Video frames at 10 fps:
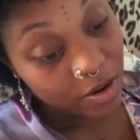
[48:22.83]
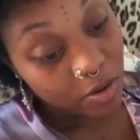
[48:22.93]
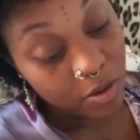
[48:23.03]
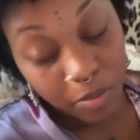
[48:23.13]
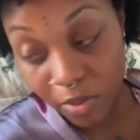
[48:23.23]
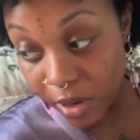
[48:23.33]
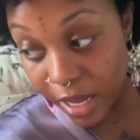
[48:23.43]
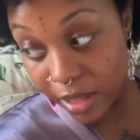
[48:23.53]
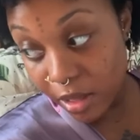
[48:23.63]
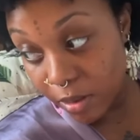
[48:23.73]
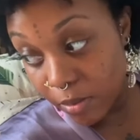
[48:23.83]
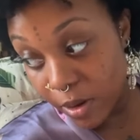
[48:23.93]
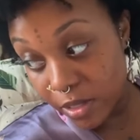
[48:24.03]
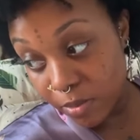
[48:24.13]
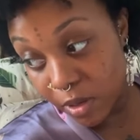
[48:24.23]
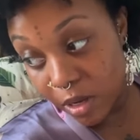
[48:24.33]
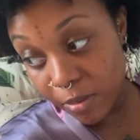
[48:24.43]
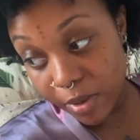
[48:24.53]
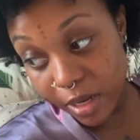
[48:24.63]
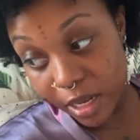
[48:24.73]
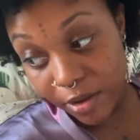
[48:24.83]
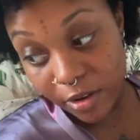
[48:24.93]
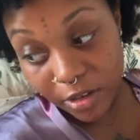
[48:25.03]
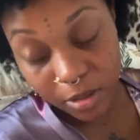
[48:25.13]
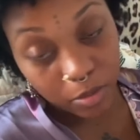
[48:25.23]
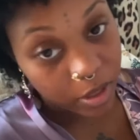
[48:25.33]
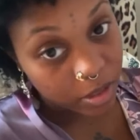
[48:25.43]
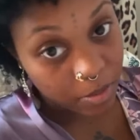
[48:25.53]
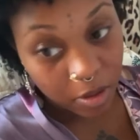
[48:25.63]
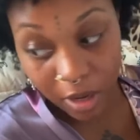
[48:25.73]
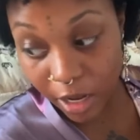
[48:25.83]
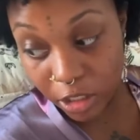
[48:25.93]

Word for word: I do get the breast pump and give her some breast milk.